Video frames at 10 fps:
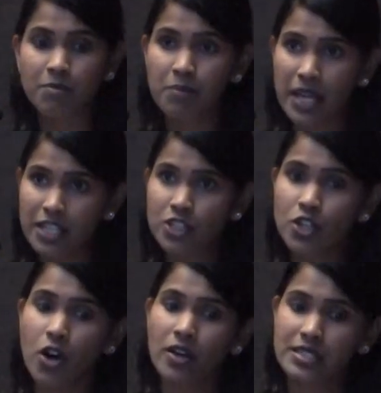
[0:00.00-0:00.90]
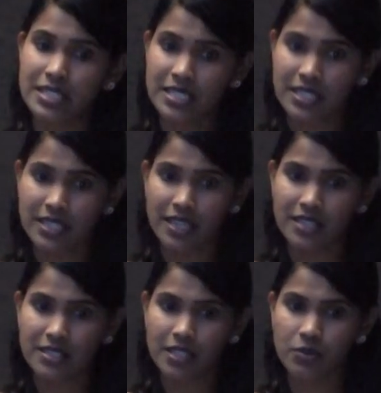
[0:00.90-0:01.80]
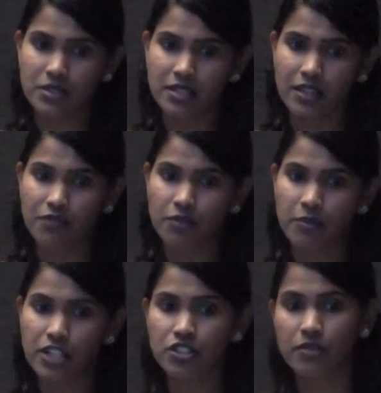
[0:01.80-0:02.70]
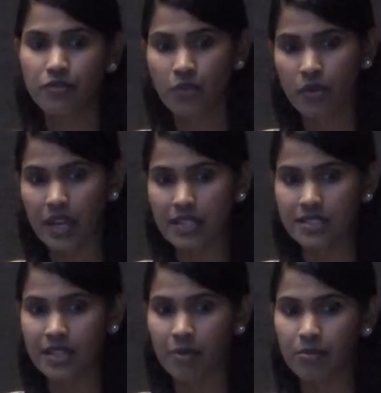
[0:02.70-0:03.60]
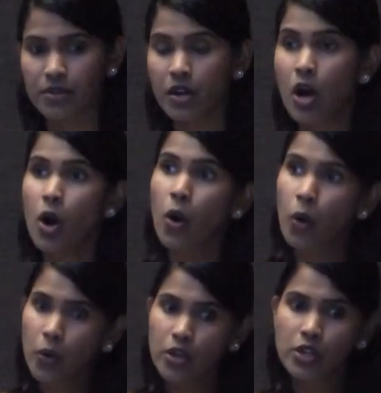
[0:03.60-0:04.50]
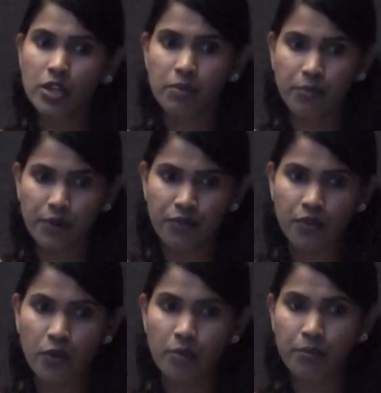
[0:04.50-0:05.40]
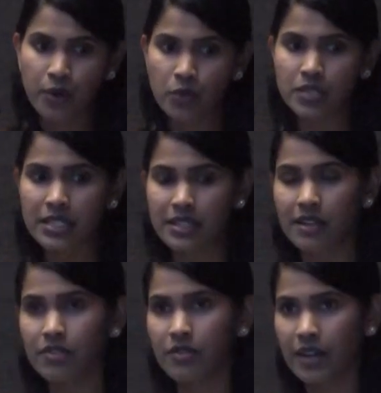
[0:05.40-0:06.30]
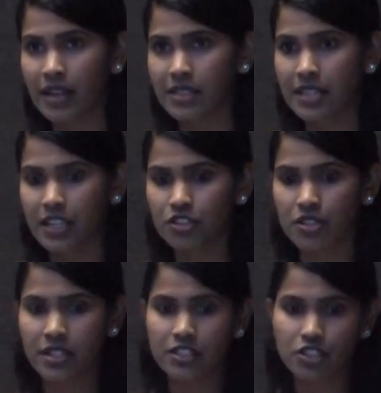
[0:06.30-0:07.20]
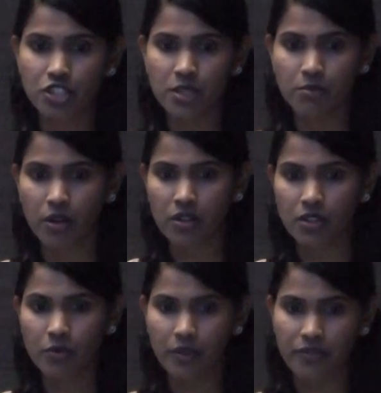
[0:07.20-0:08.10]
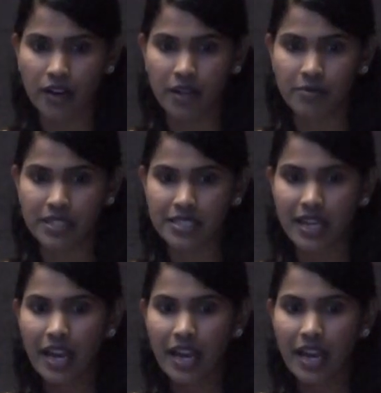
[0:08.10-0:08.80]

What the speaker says: based on DNA sequencing information for that sample, or you can perform protein level validation and gene model refinement.